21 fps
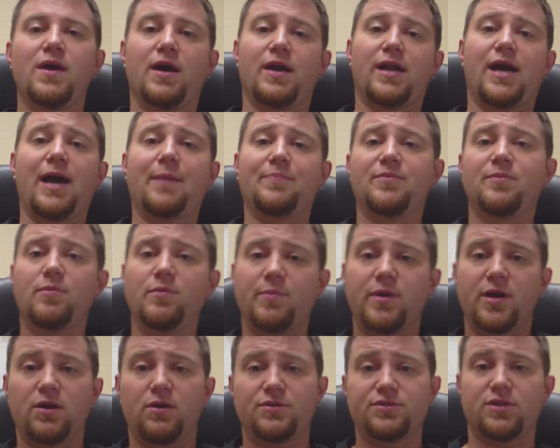An optimal
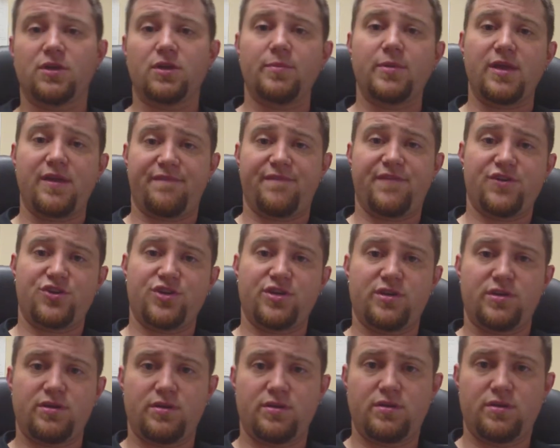barrel is going to be
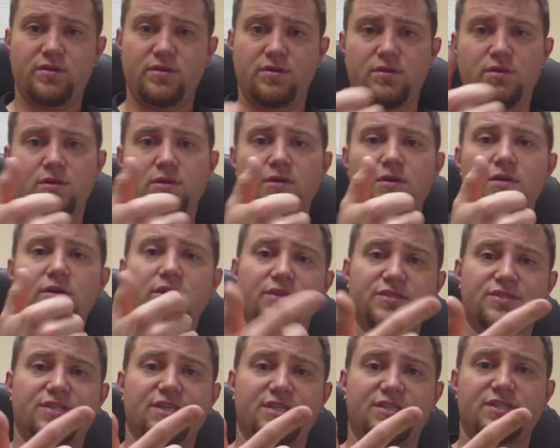efficient,
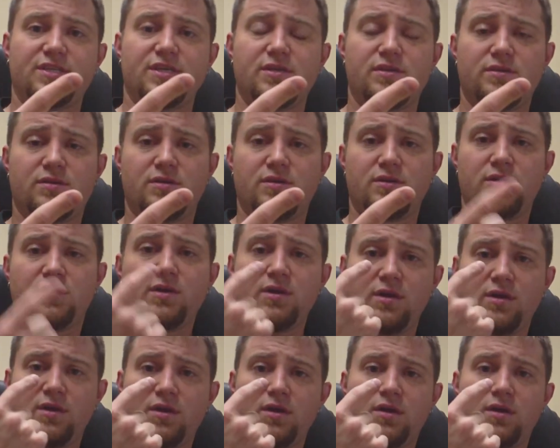consistent,
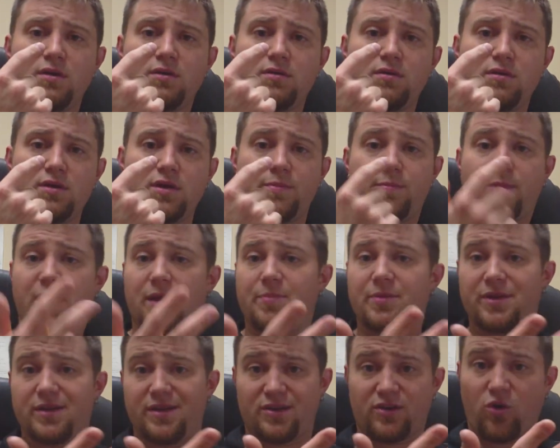in my
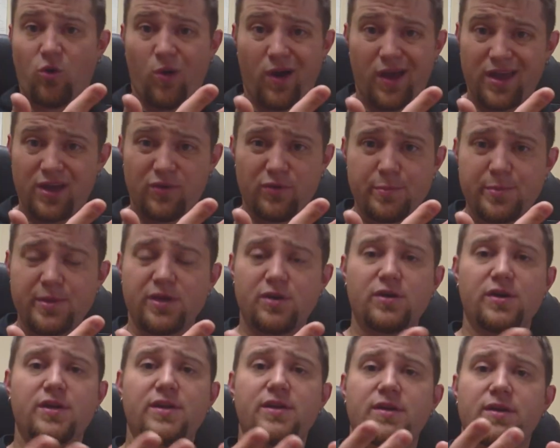opinion, quiet would be
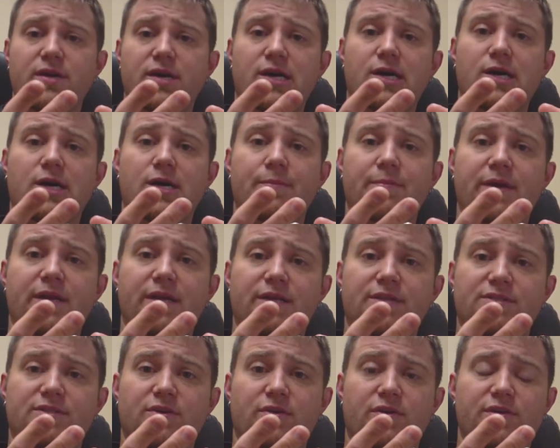good, and
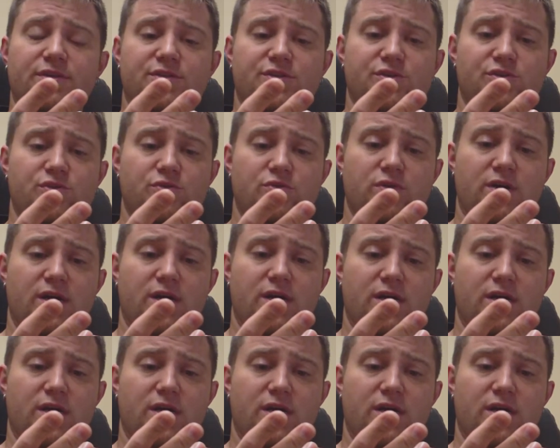it's going to